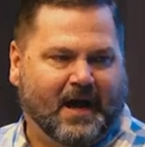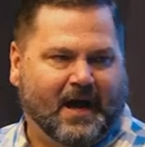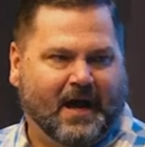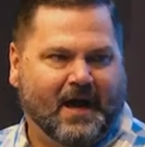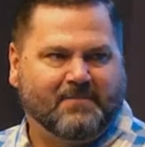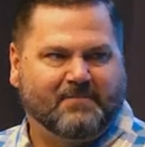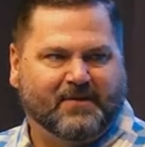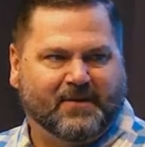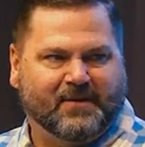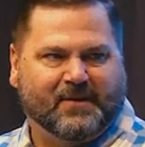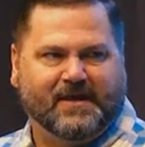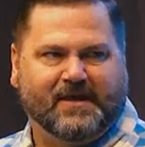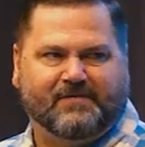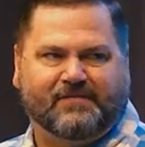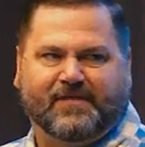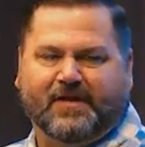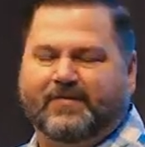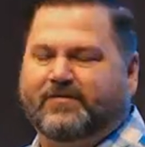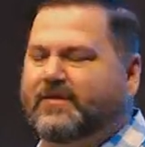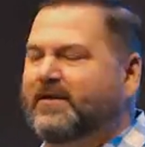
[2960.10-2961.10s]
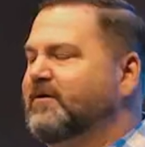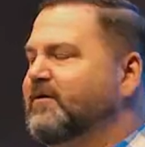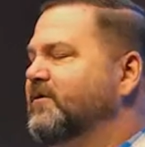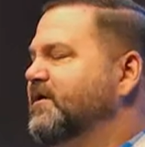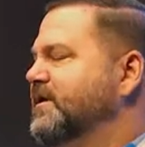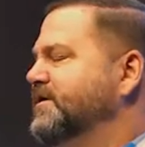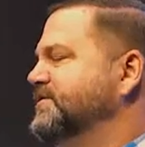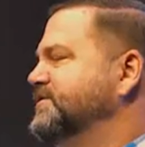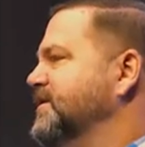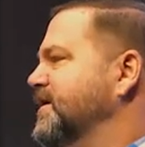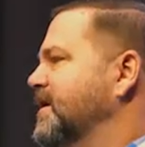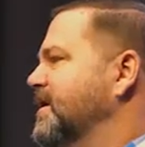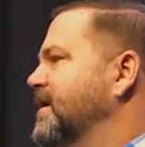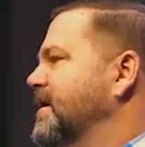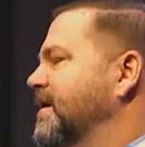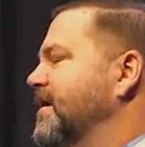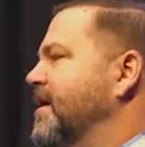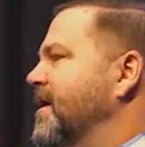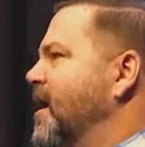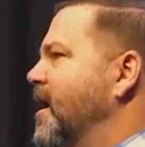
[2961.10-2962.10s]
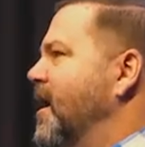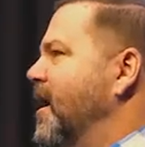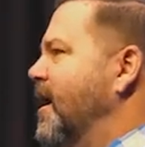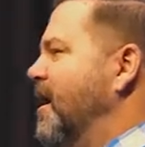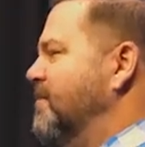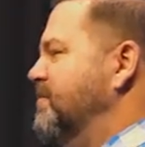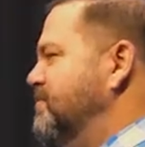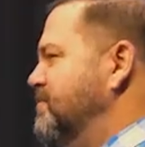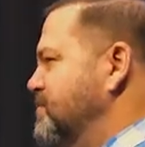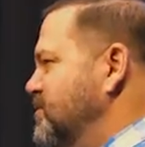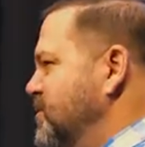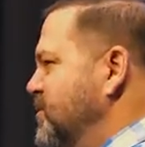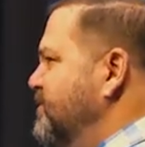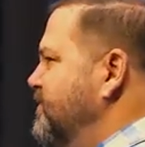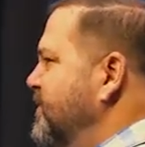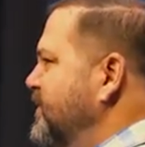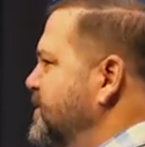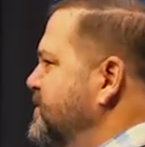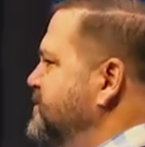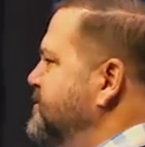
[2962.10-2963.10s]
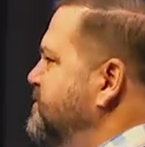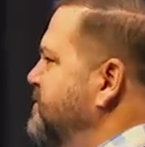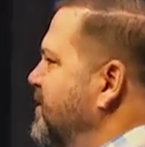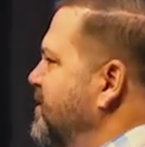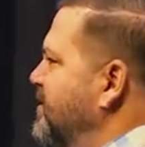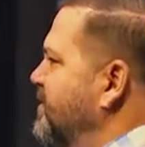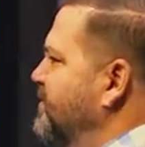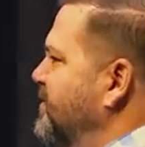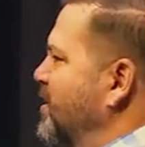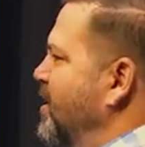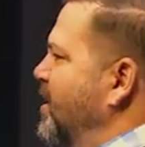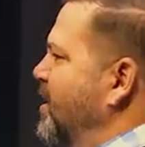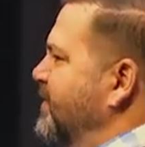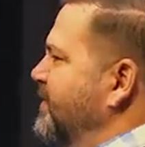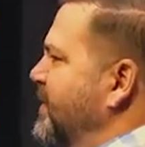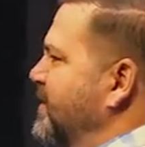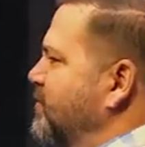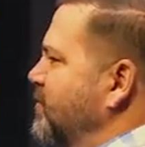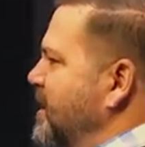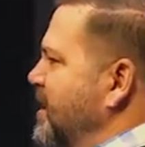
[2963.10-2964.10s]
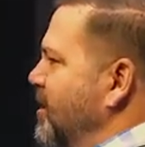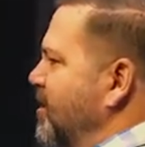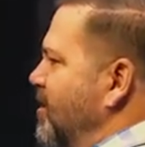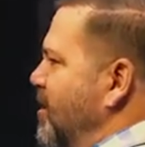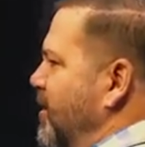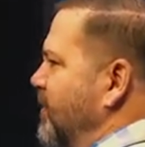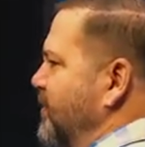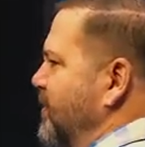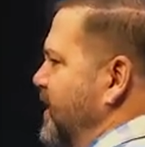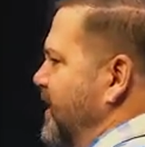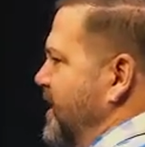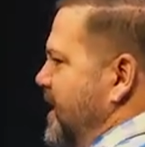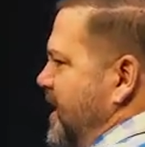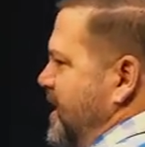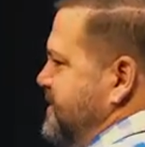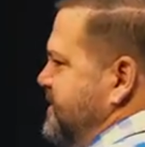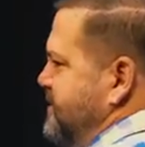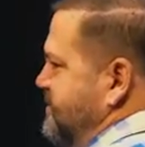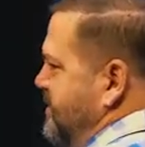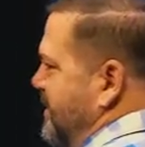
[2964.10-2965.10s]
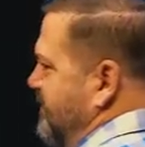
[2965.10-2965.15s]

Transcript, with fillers: I believe that there is a, a move of the Spirit of God that we are on the cusp